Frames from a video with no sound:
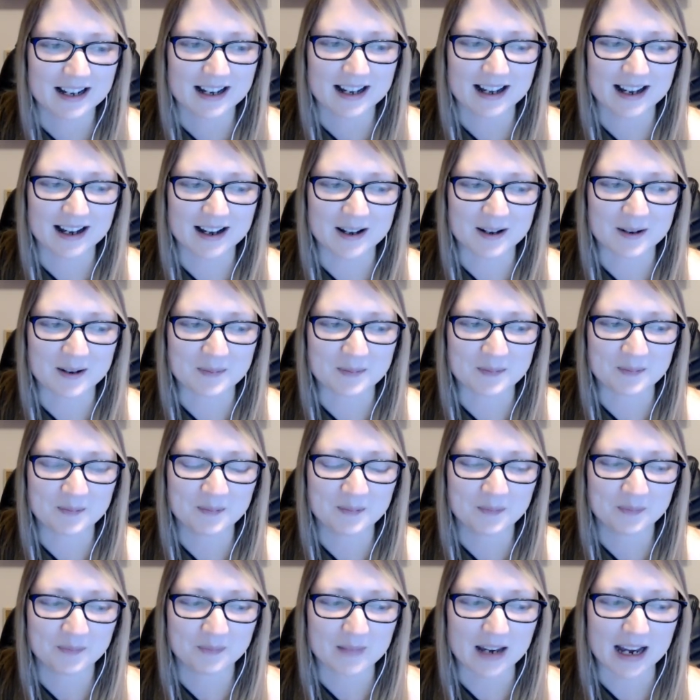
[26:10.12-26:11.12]
um,
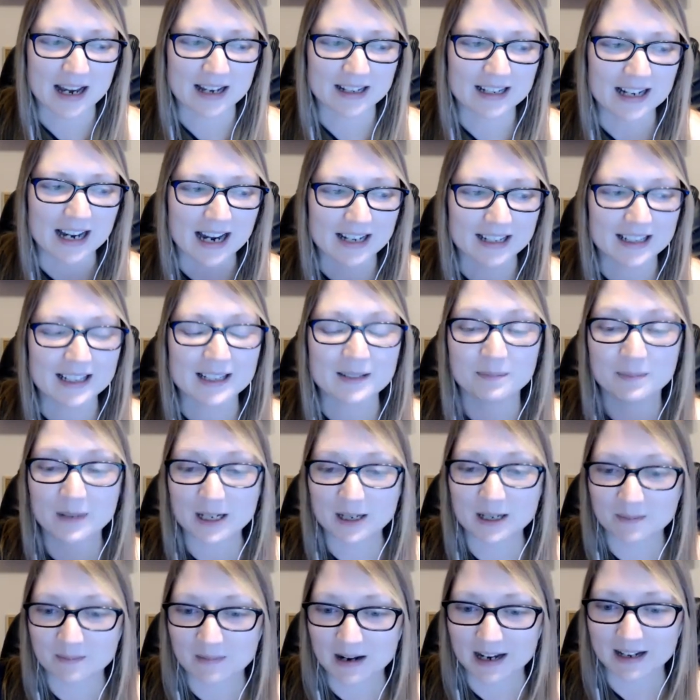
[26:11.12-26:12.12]
I I can
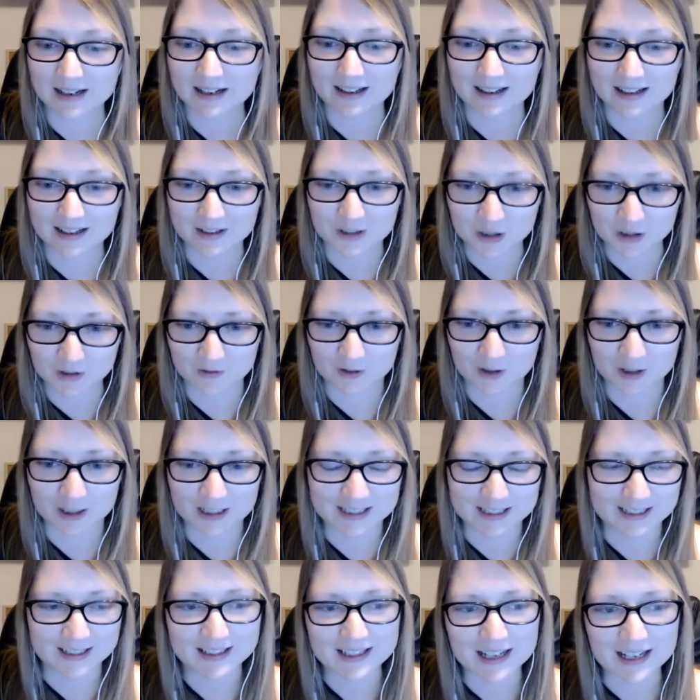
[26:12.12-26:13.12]
be my
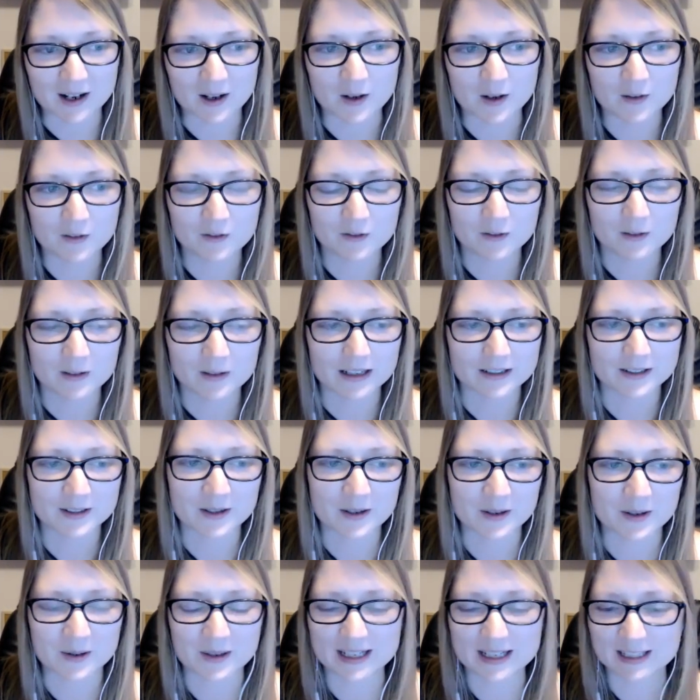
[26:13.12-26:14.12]
introverted self.
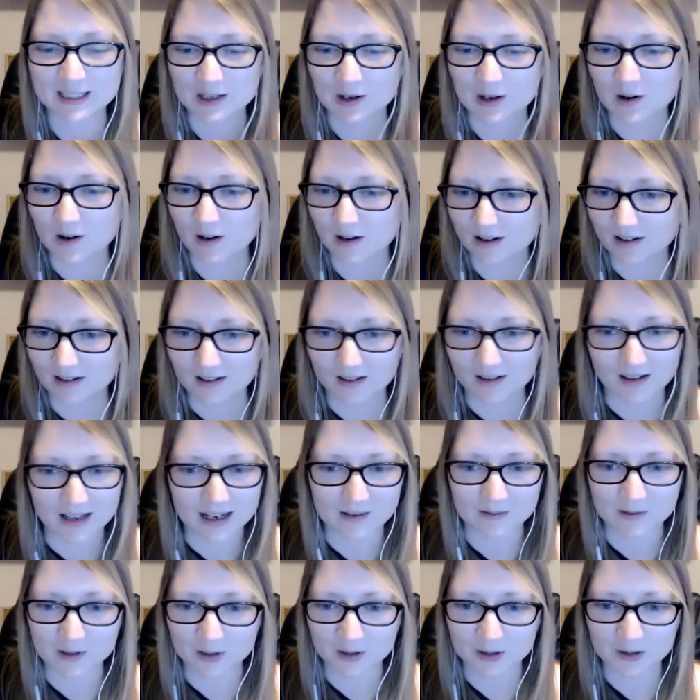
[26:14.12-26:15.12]
So it's all
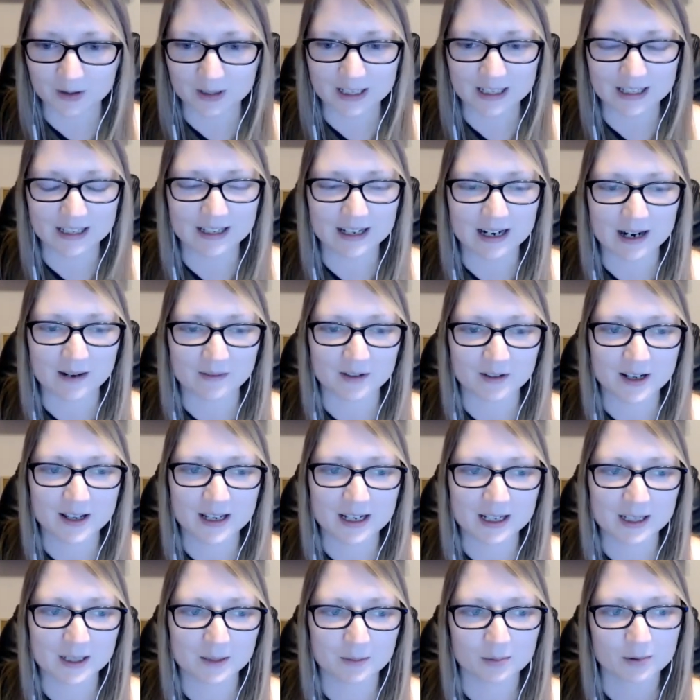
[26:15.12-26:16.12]
evergreen.
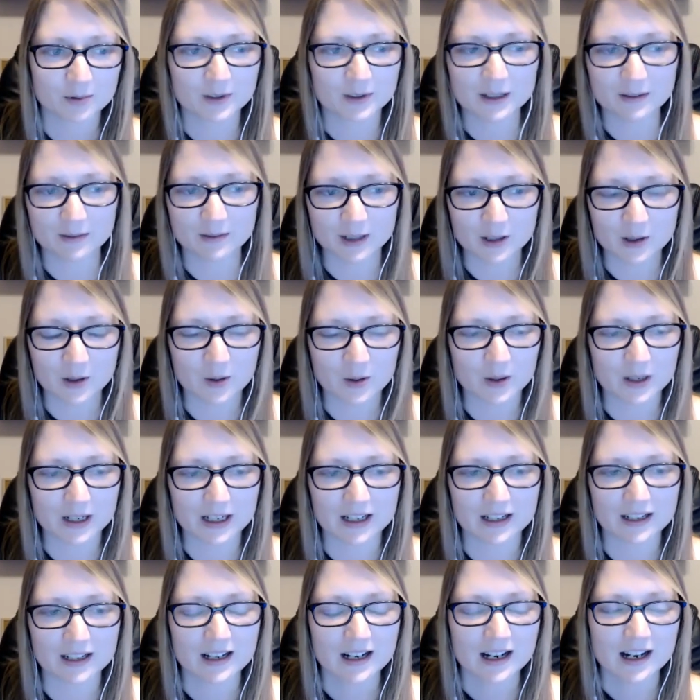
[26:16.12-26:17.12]
Everything's
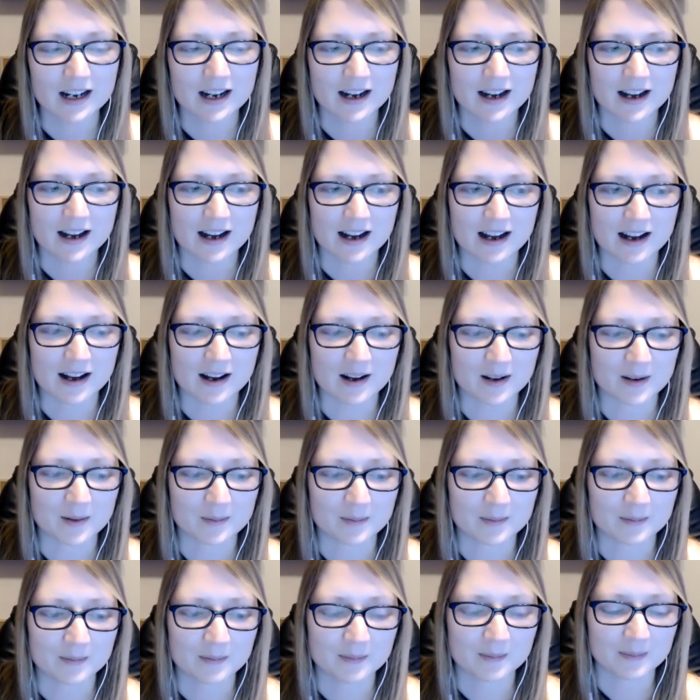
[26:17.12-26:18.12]
pre-recorded. Mm-hmm.
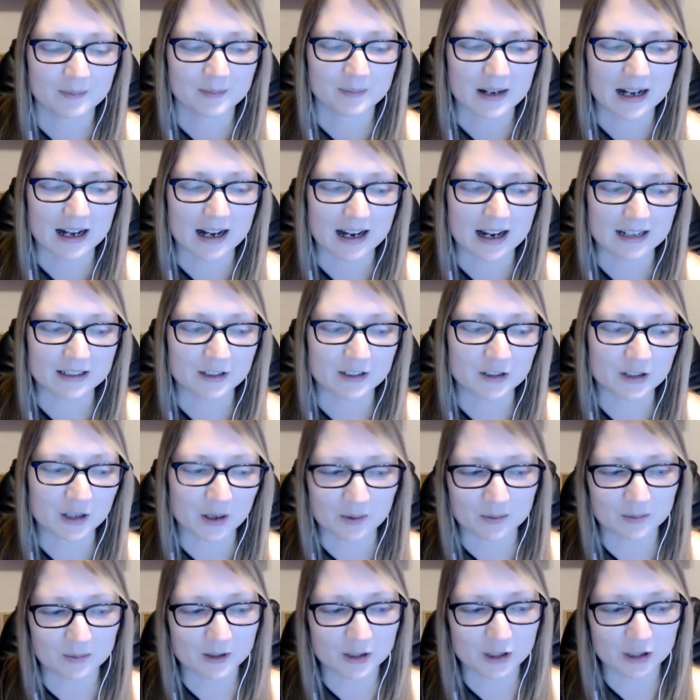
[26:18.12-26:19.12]
Um, I
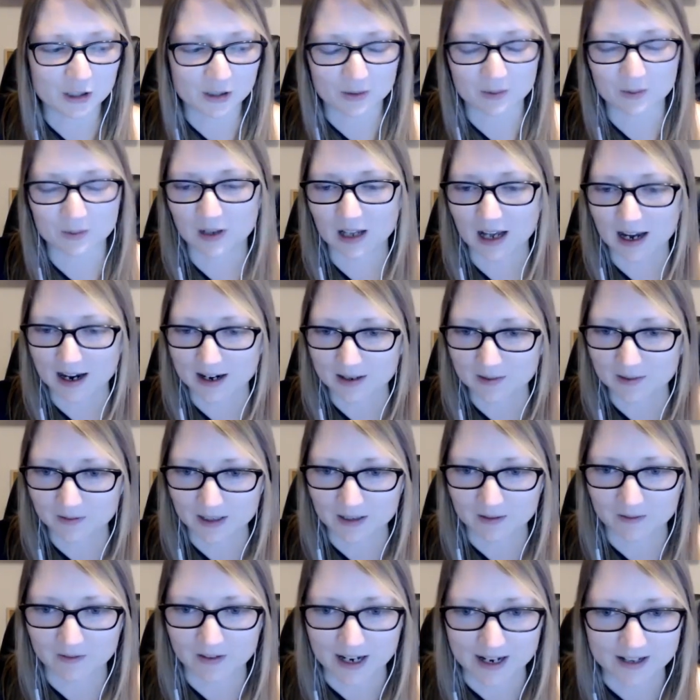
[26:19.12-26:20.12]
don't do live
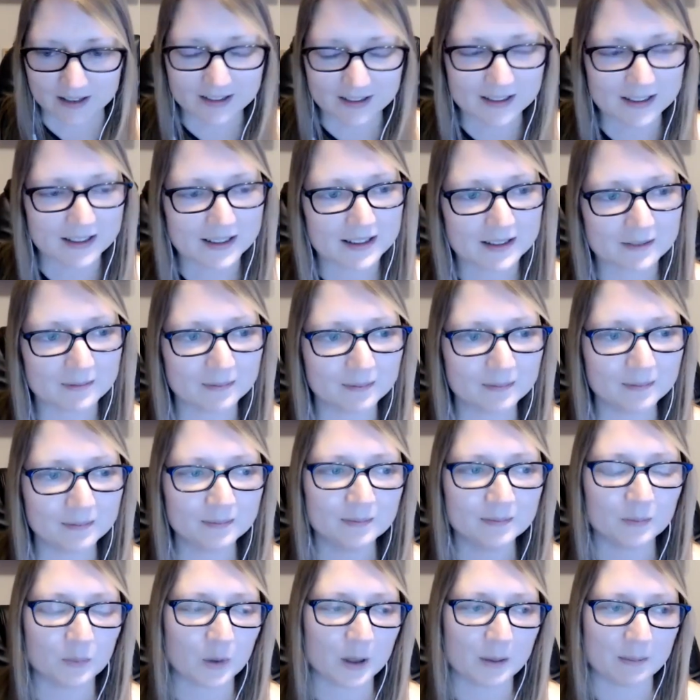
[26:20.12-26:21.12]
events.
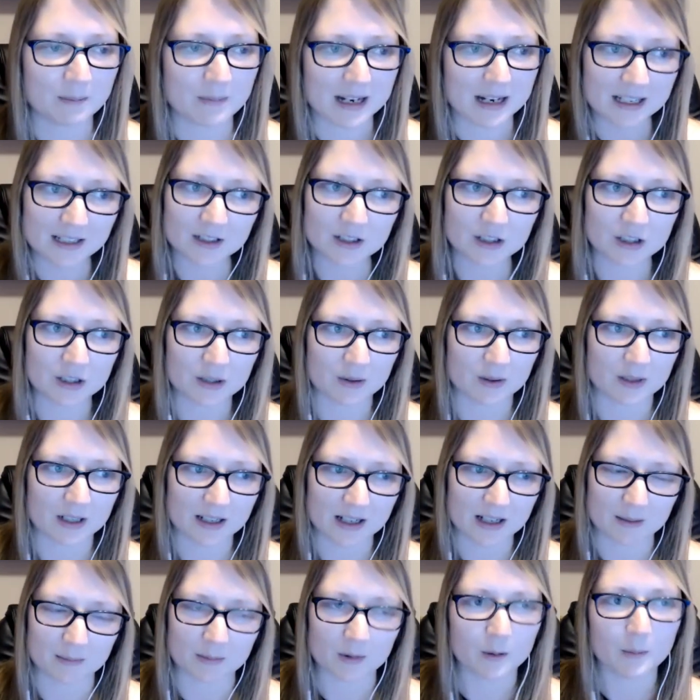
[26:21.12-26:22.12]
We might do a
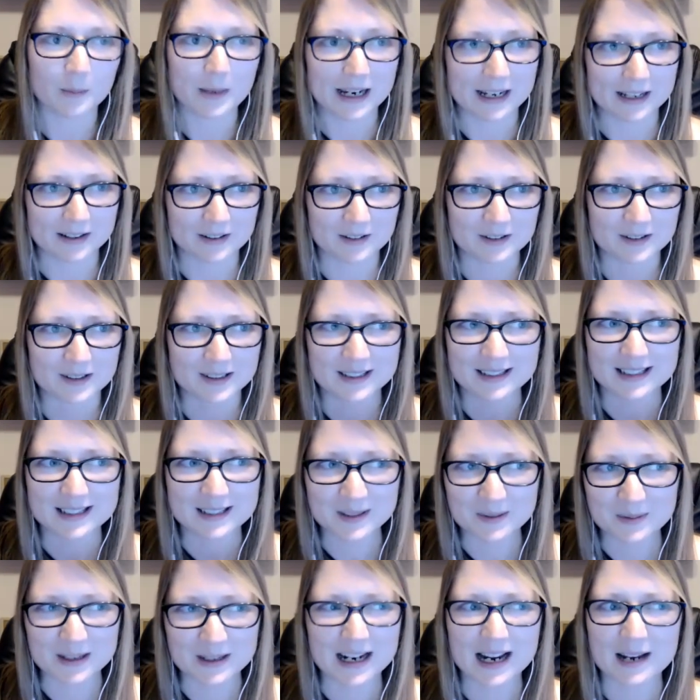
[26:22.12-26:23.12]
couple panels.
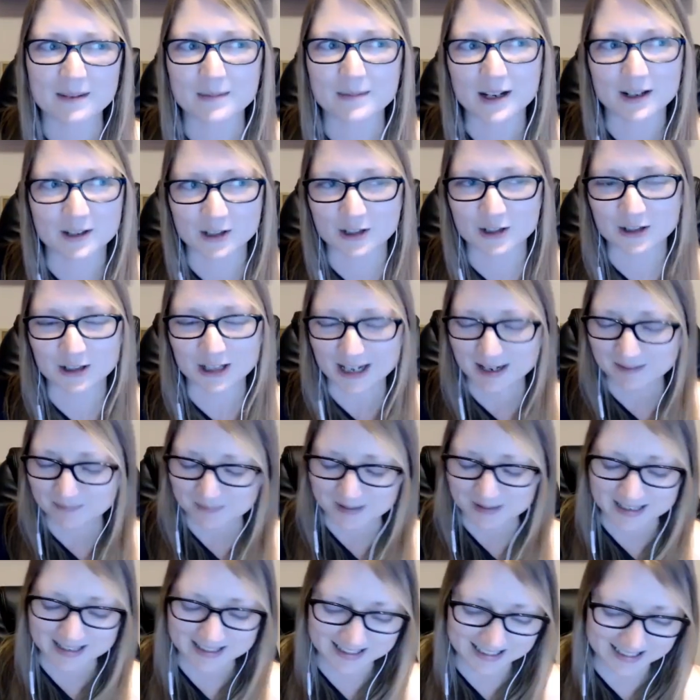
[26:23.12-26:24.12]
This one, I'm not sure yet,
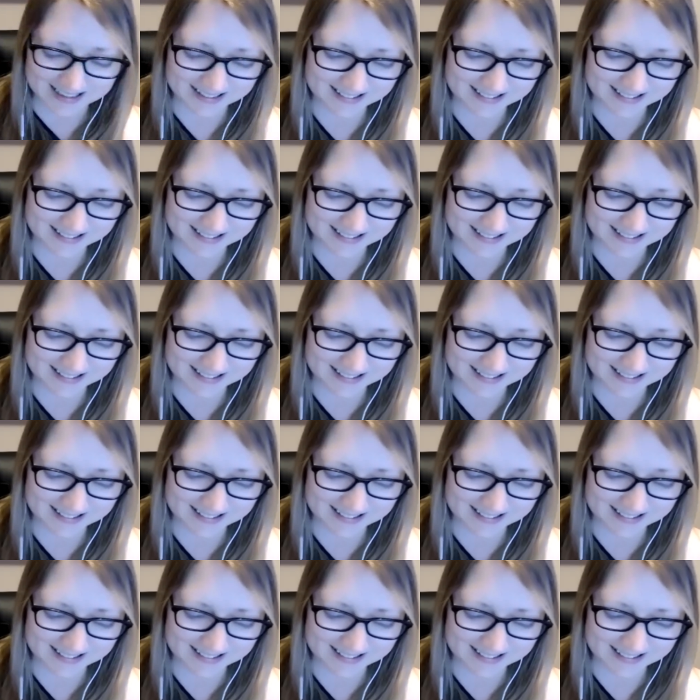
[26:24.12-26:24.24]
but